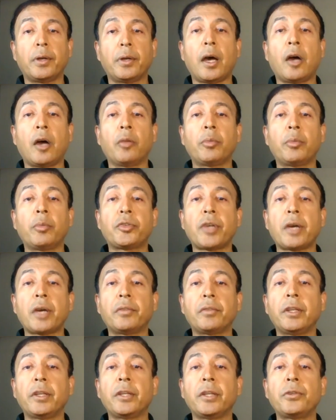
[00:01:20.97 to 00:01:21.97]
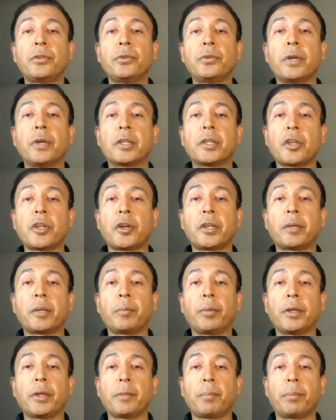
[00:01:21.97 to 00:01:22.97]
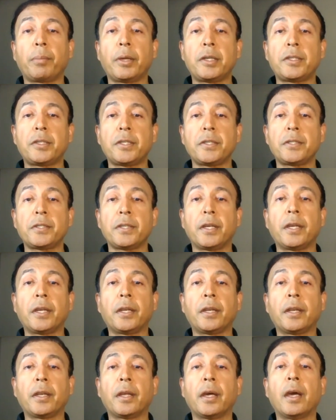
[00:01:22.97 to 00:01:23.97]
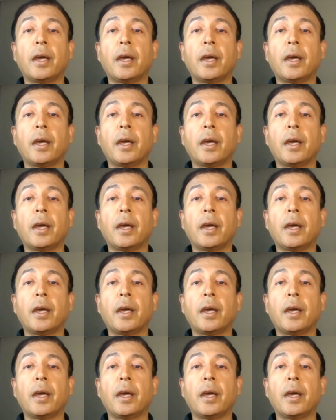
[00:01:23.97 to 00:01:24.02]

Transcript: I'll be traveling to exotic places in